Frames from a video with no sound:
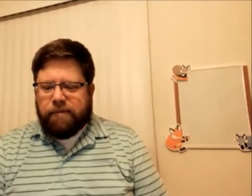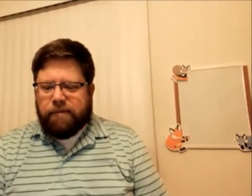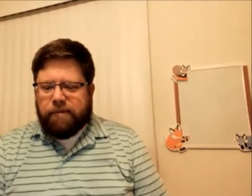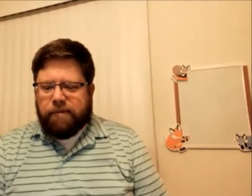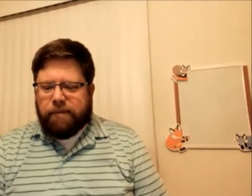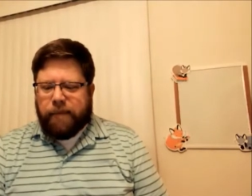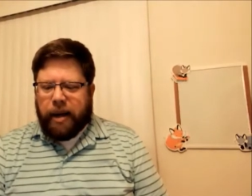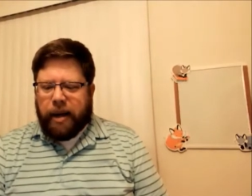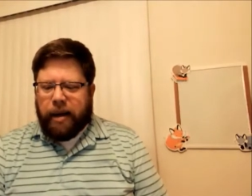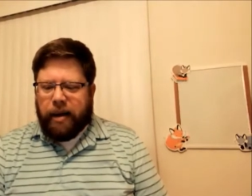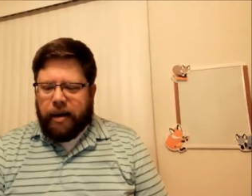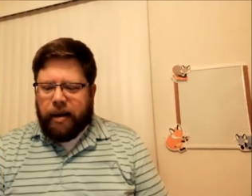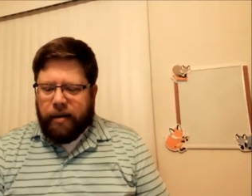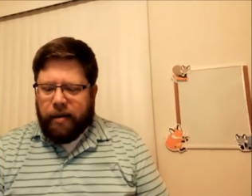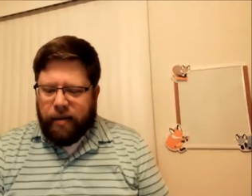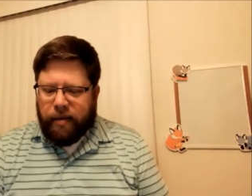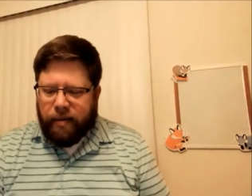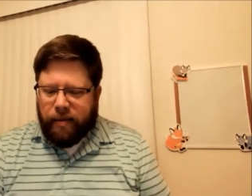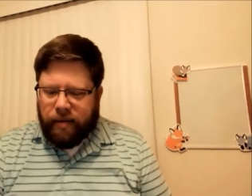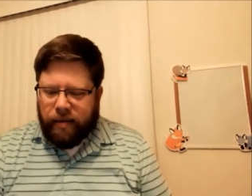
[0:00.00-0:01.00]
But
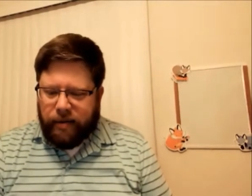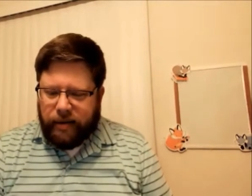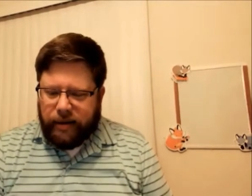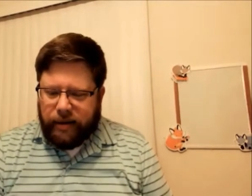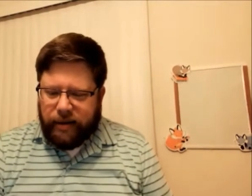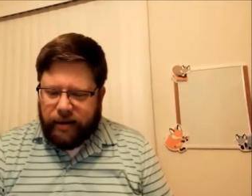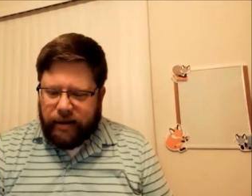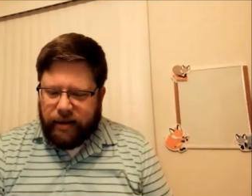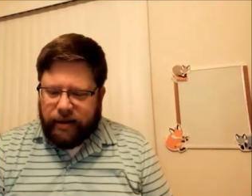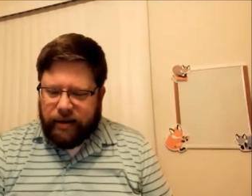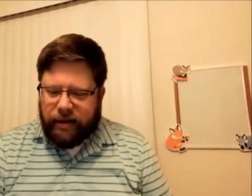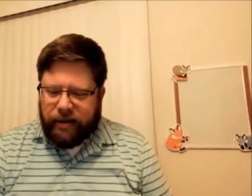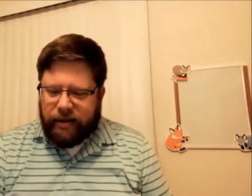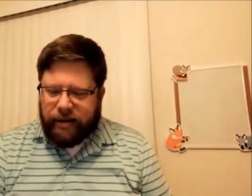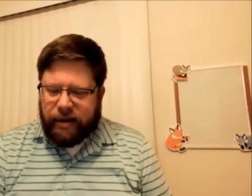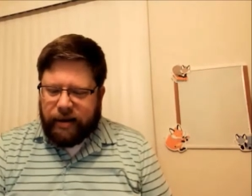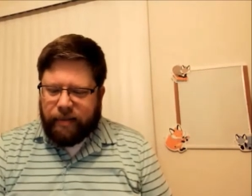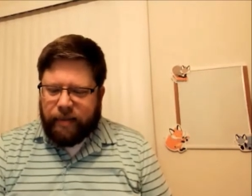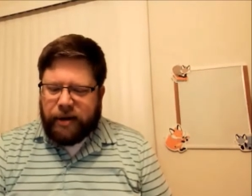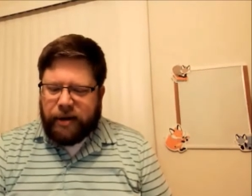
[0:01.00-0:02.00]

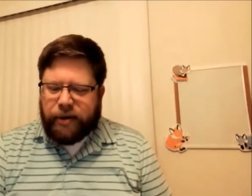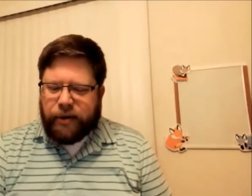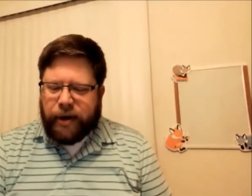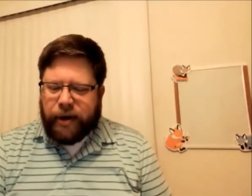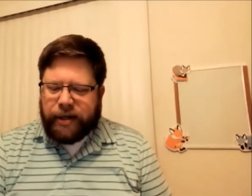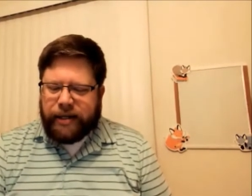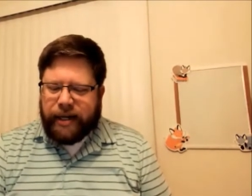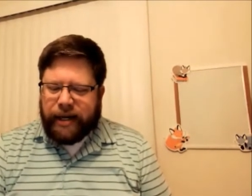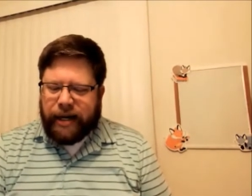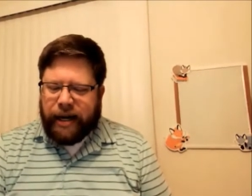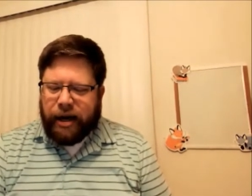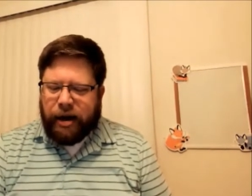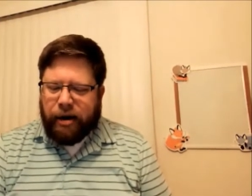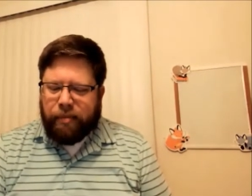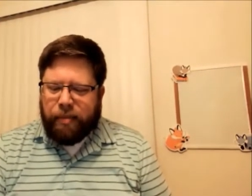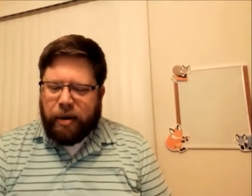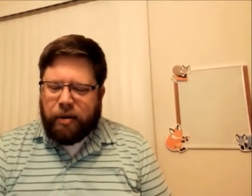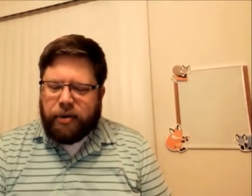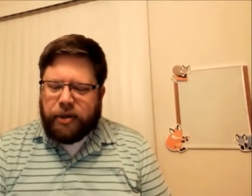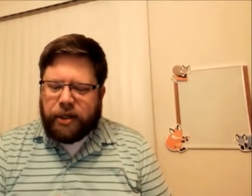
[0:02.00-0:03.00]
something interesting here
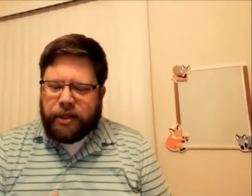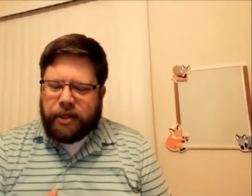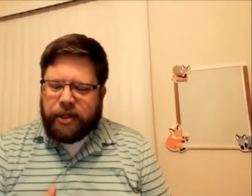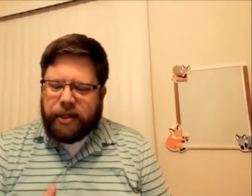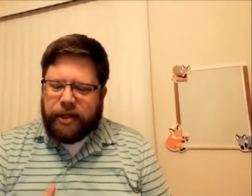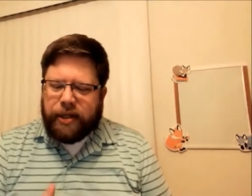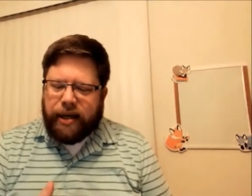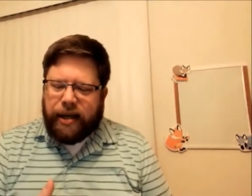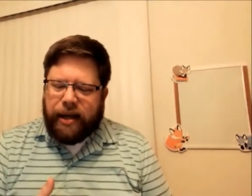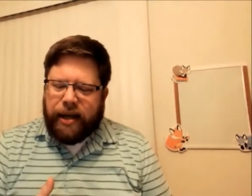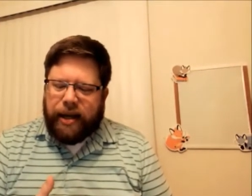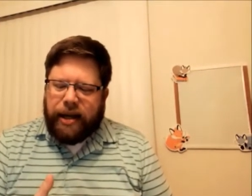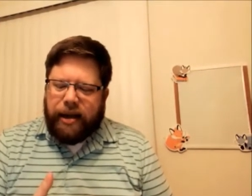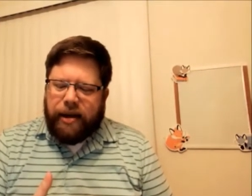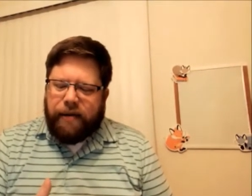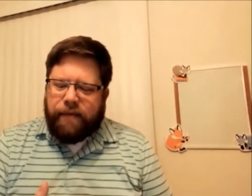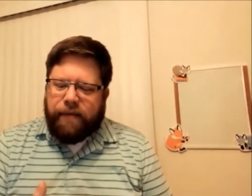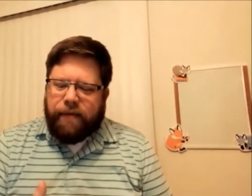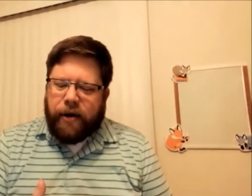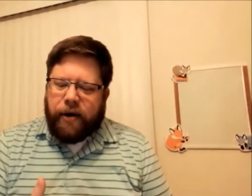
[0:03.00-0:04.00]
Moses
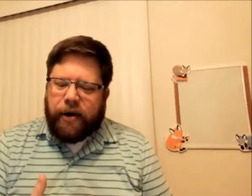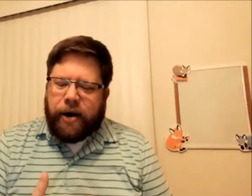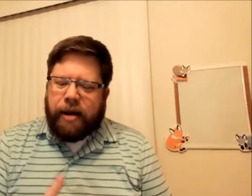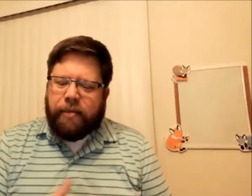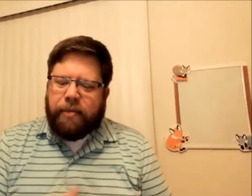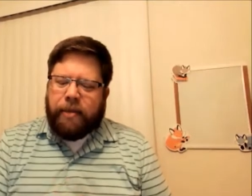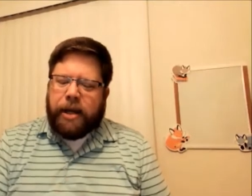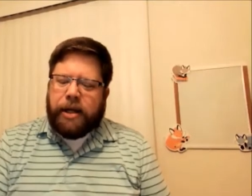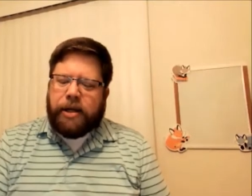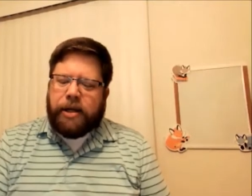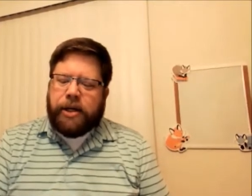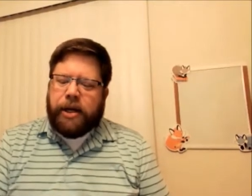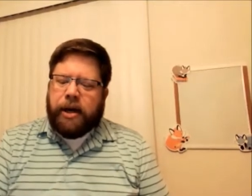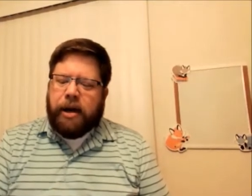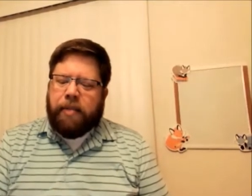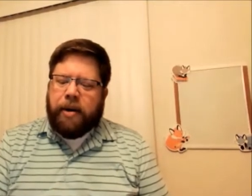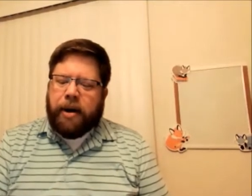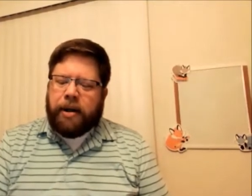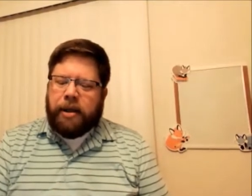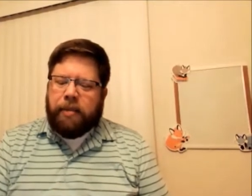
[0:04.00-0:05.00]
feared amnesia
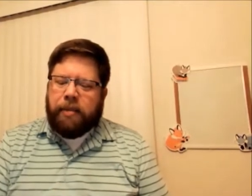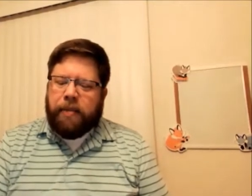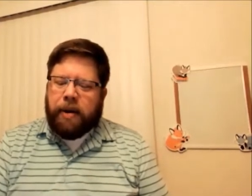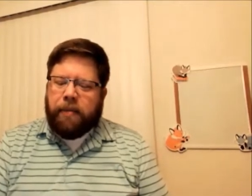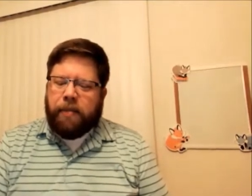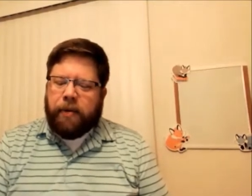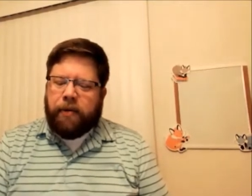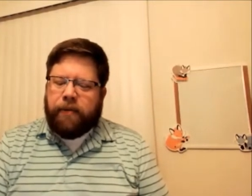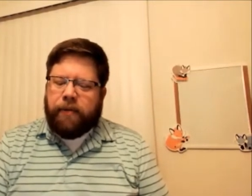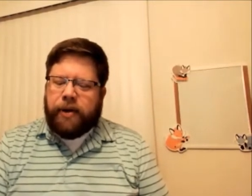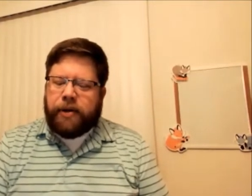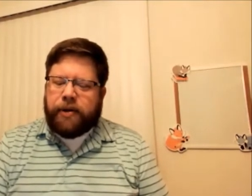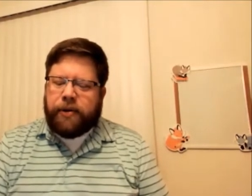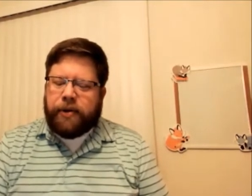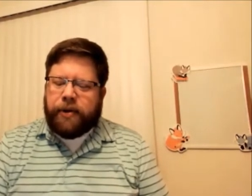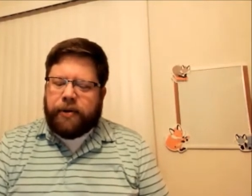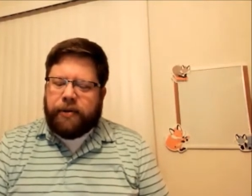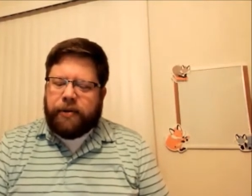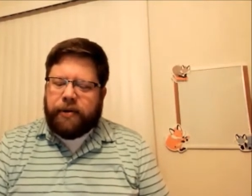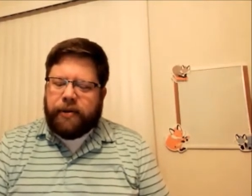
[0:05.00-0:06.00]
among the people of
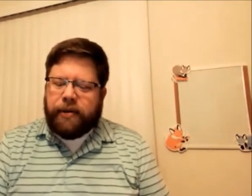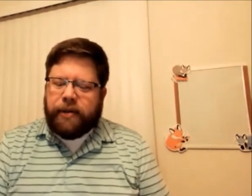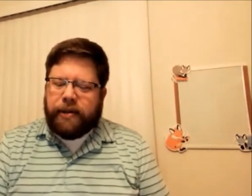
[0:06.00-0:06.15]
Israel.